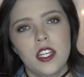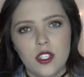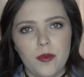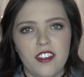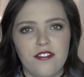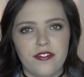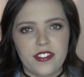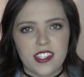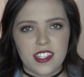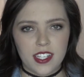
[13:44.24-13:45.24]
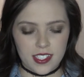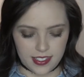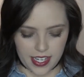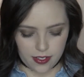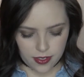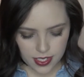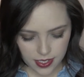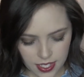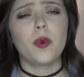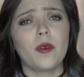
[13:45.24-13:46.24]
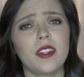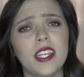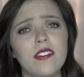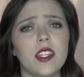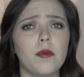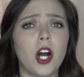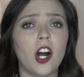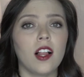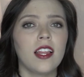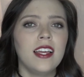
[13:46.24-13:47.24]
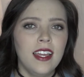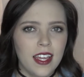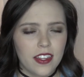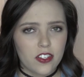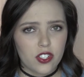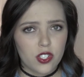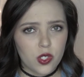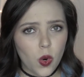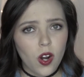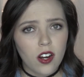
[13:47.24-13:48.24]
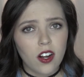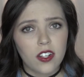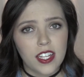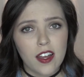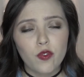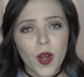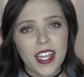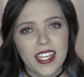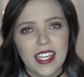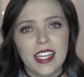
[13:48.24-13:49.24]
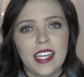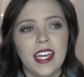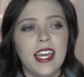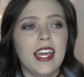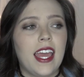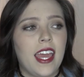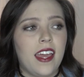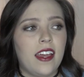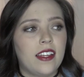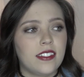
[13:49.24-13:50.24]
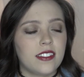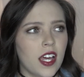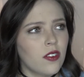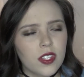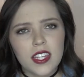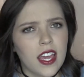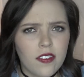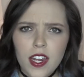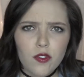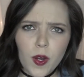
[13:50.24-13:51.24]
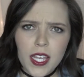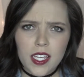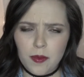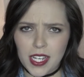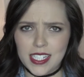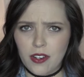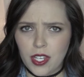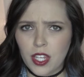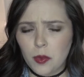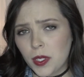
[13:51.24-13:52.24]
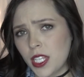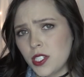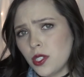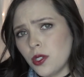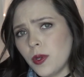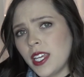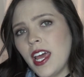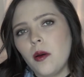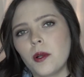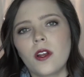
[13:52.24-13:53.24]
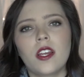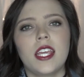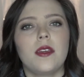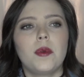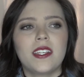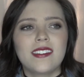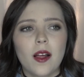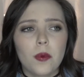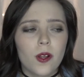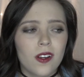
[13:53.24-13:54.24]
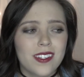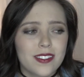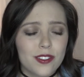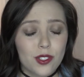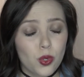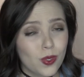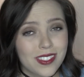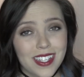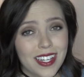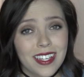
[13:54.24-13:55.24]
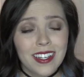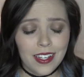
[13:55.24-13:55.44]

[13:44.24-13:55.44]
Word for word: Too many fs sounds. We were leaving the mall, and there's a store called FYE, and I don't think they have an FYE in my town either, but they do in Albuquerque because Albuquerque is just a cool city.